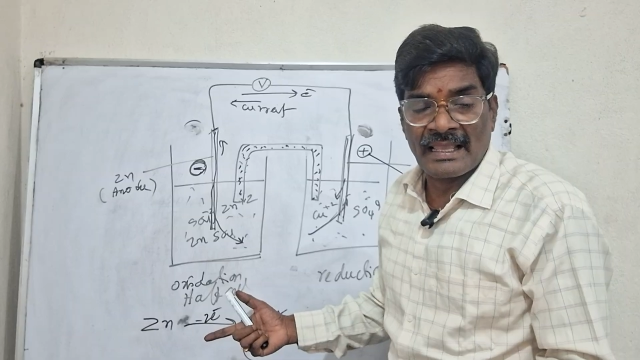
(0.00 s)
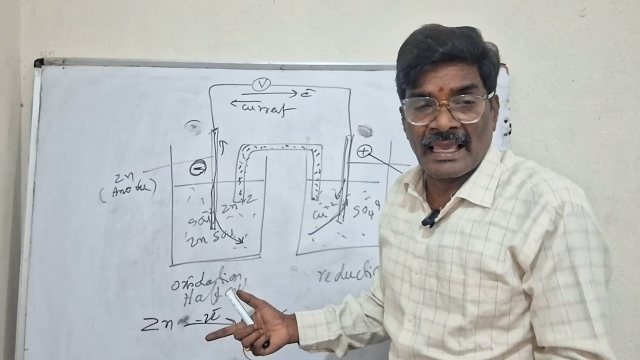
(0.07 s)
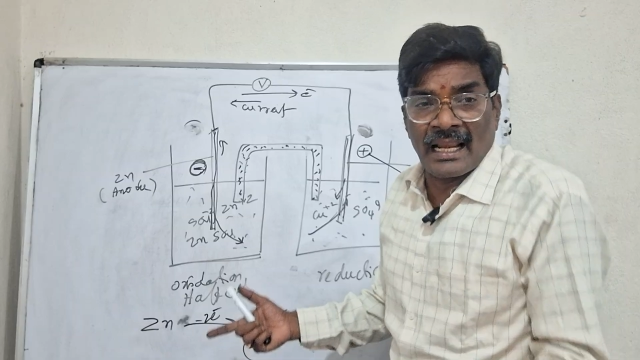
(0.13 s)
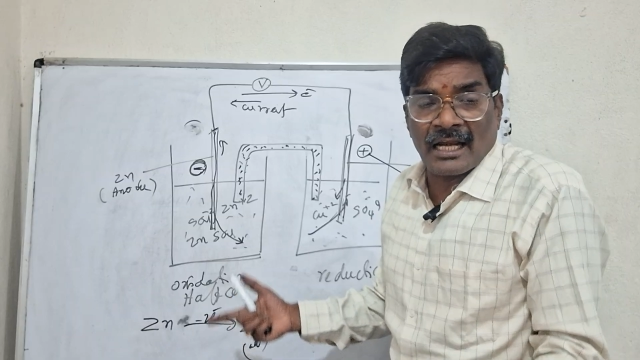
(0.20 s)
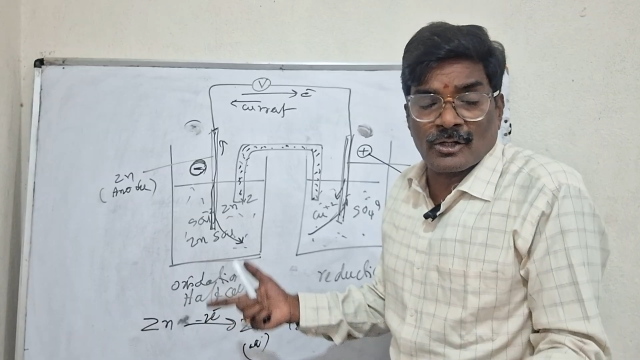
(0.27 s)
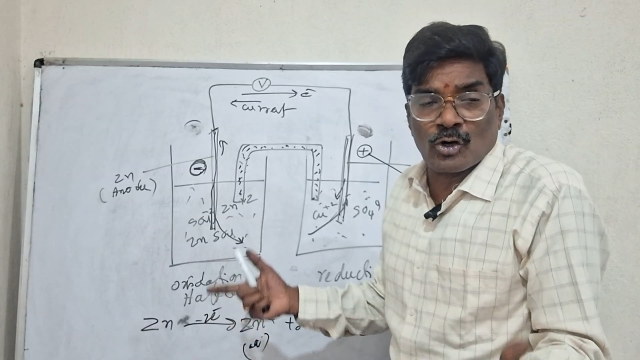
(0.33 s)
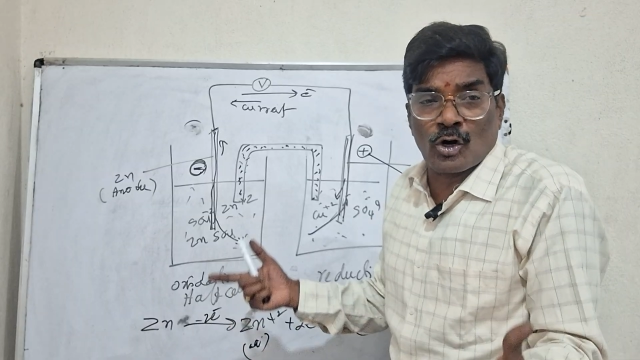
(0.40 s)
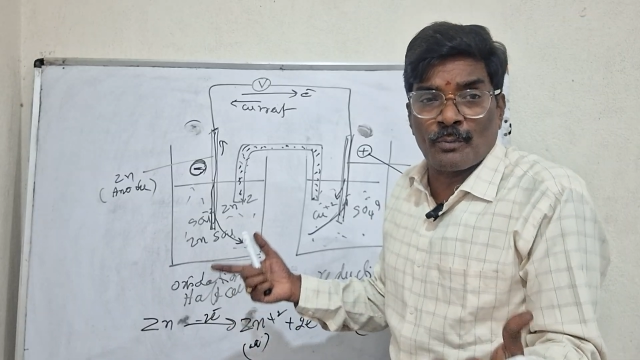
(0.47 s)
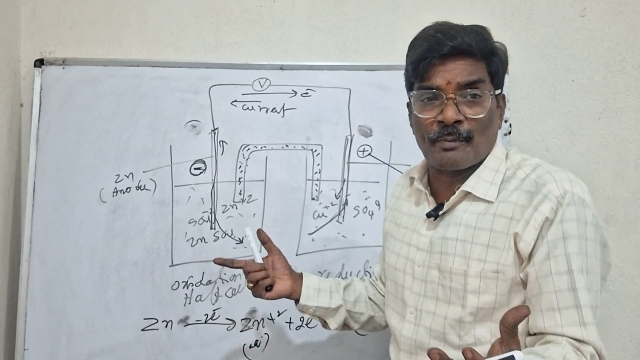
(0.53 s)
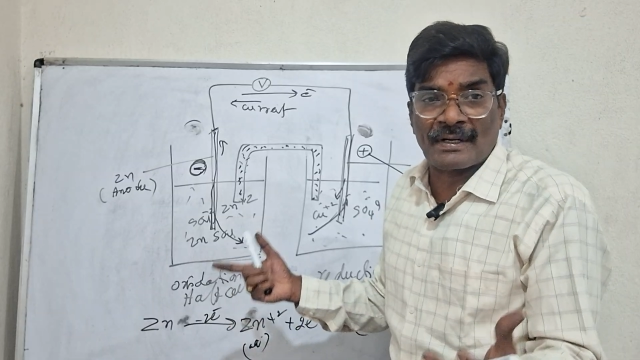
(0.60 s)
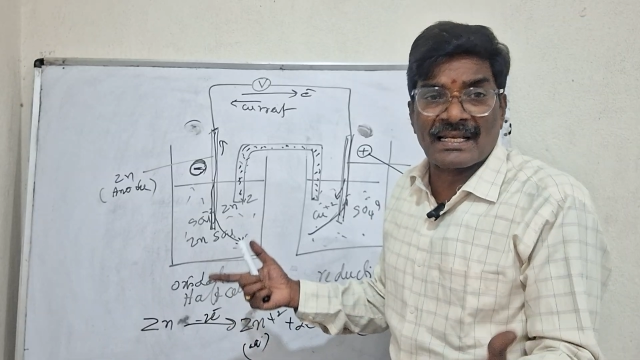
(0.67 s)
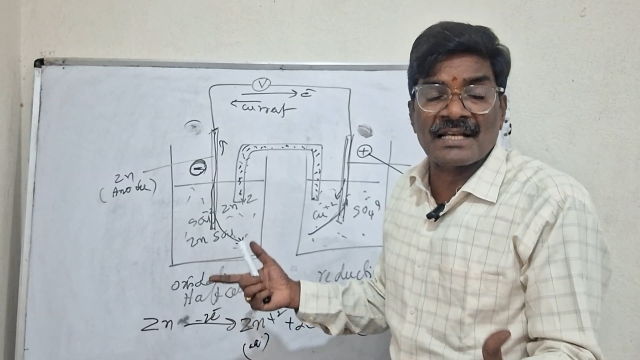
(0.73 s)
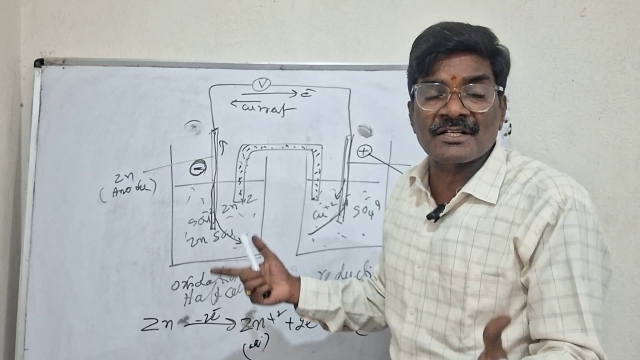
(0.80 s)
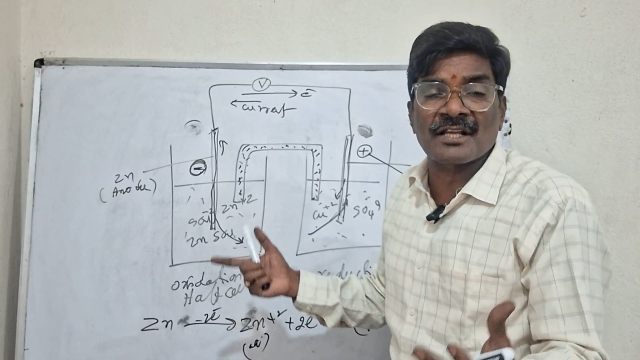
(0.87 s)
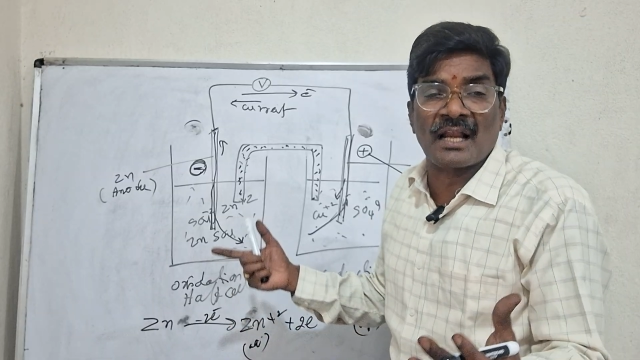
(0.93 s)
Electrode
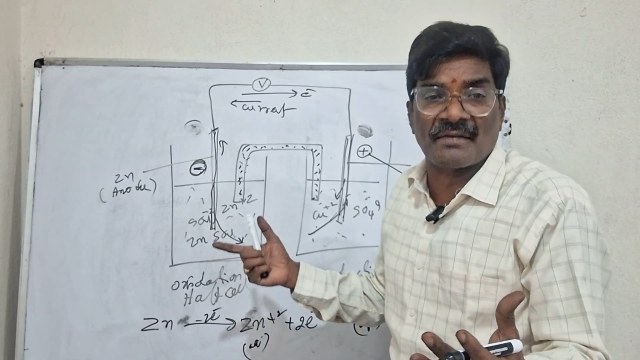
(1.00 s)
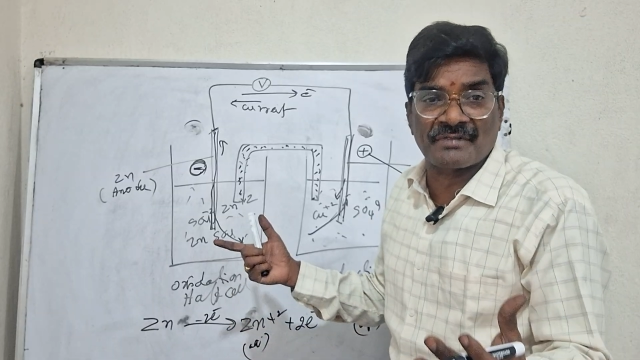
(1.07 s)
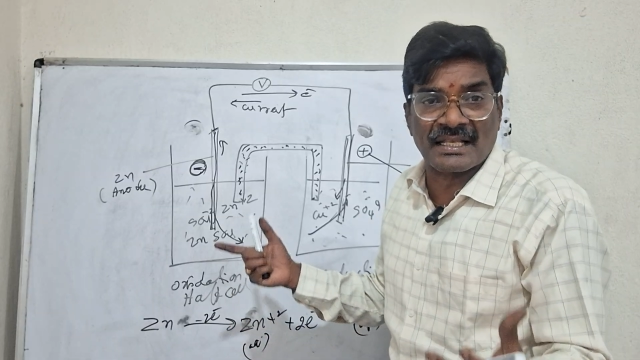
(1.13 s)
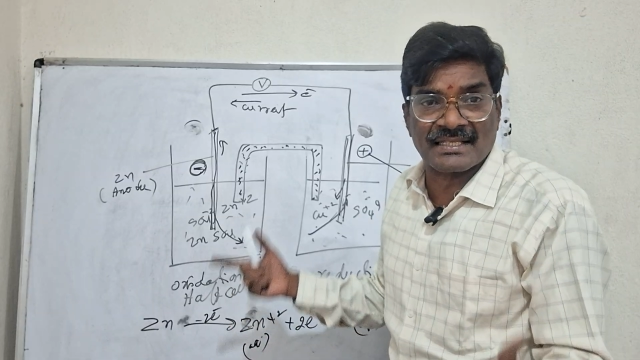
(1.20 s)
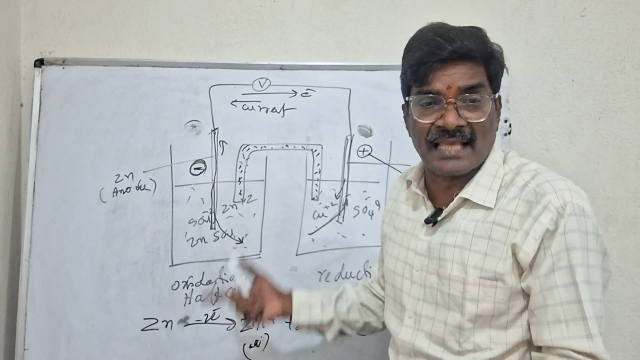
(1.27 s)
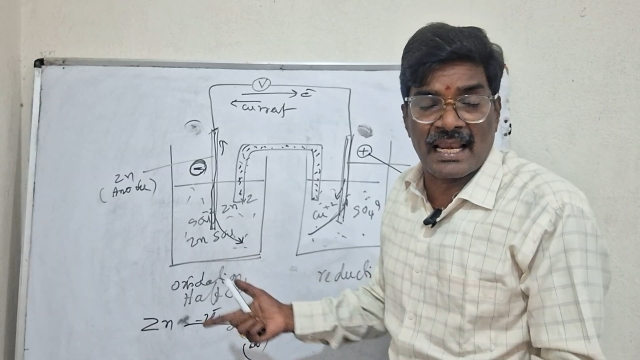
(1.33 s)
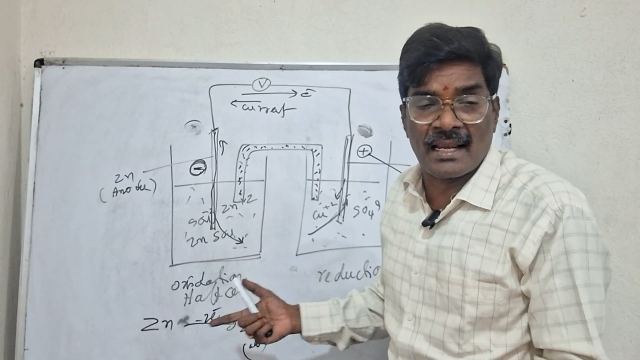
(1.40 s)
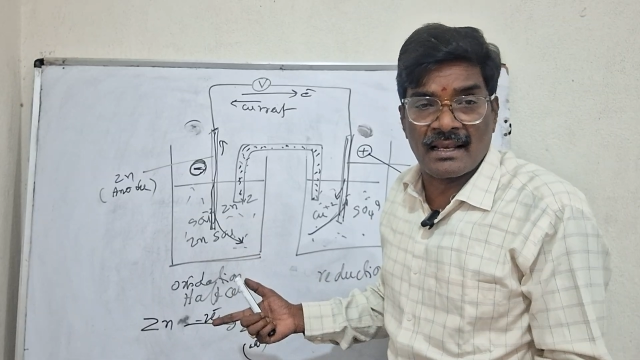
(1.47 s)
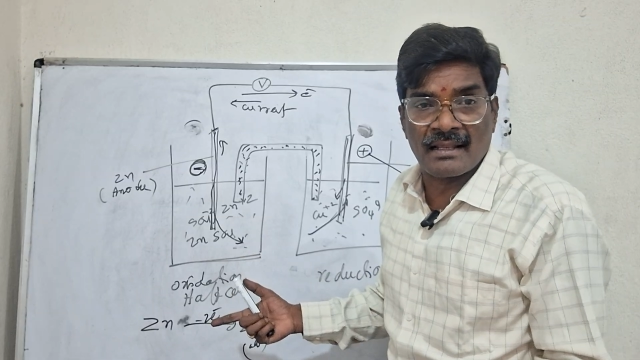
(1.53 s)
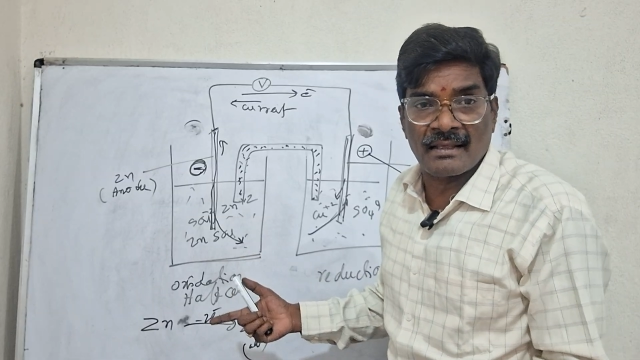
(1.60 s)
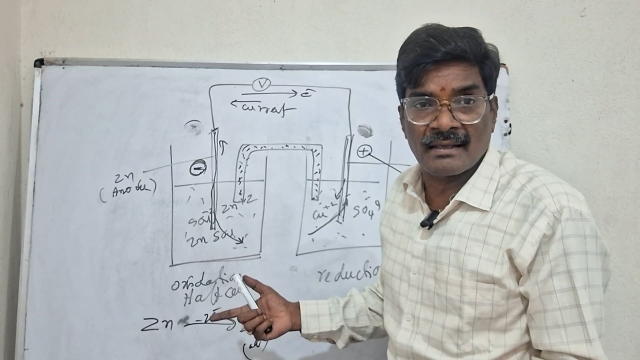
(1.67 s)
potential of the cell.